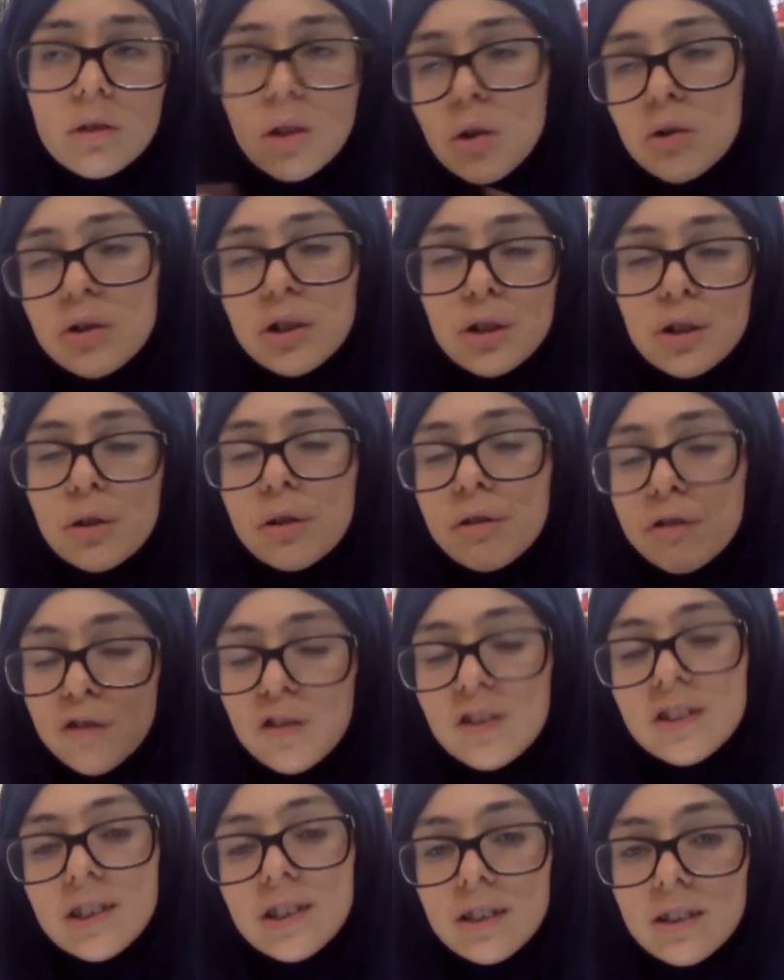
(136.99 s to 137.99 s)
considering
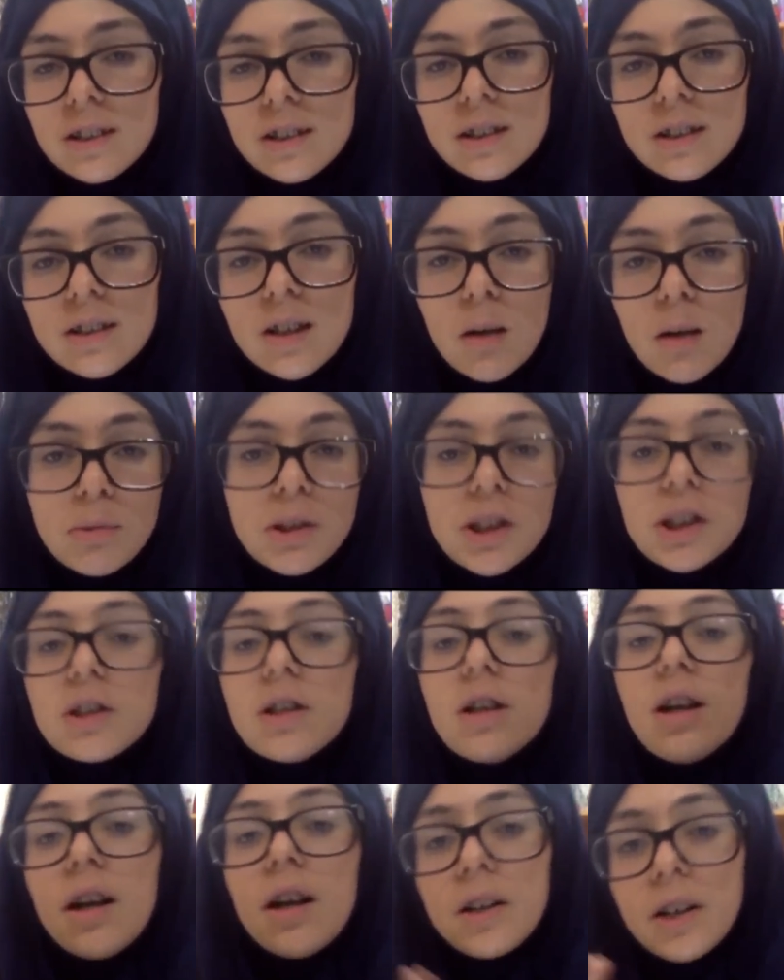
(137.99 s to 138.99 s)
physics a
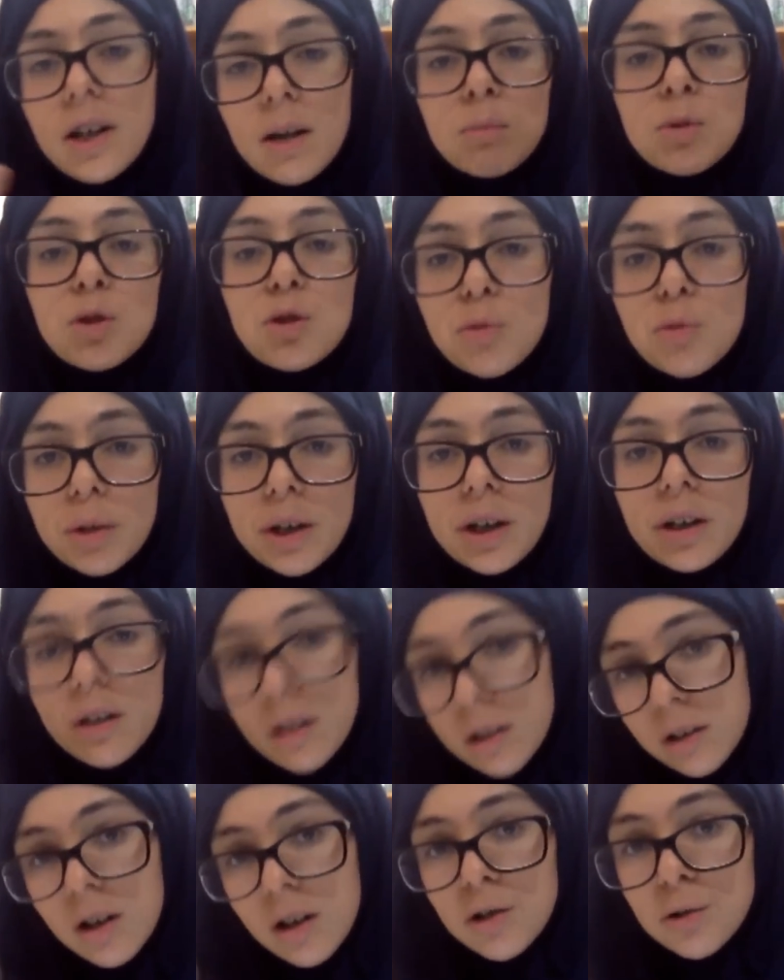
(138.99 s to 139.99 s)
subject and chemistry
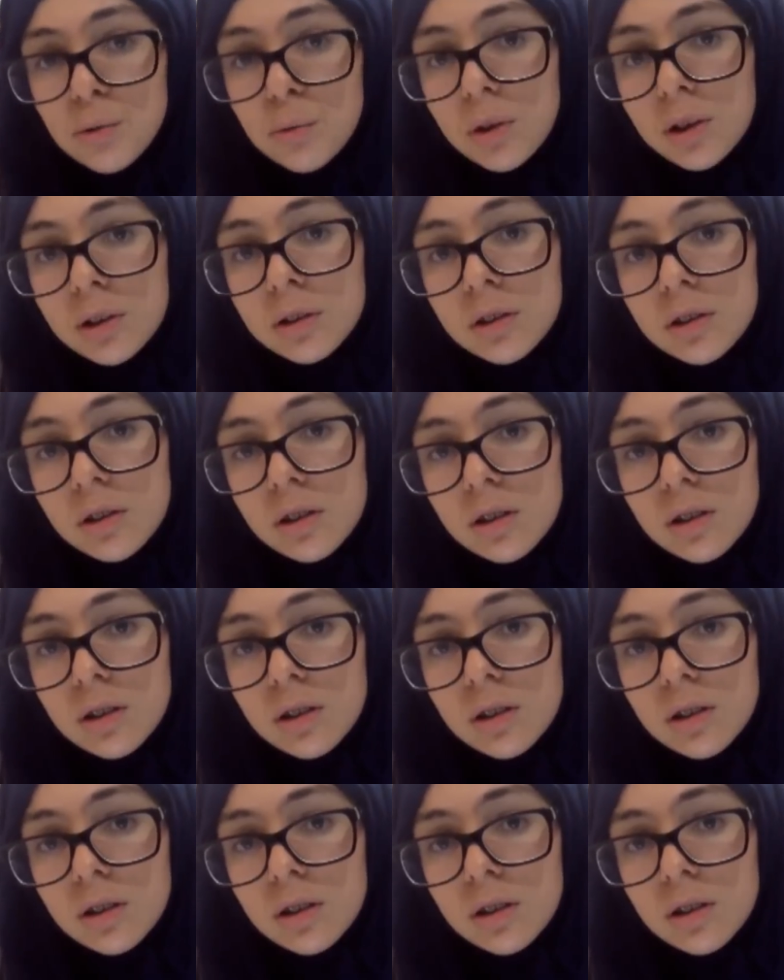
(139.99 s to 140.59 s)
another one.